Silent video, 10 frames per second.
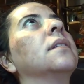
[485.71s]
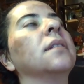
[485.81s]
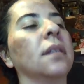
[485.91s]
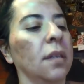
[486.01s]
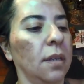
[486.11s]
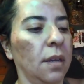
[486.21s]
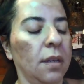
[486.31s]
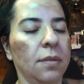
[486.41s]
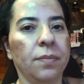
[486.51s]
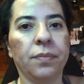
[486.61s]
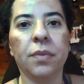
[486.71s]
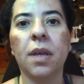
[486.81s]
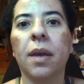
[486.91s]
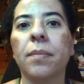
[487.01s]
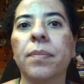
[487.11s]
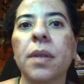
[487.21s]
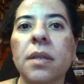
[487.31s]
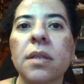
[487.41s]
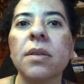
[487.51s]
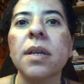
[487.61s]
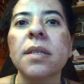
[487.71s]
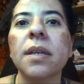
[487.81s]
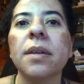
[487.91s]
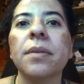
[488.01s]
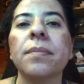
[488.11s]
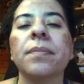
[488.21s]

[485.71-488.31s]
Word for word: Didn't get it. Okay. See you guys later.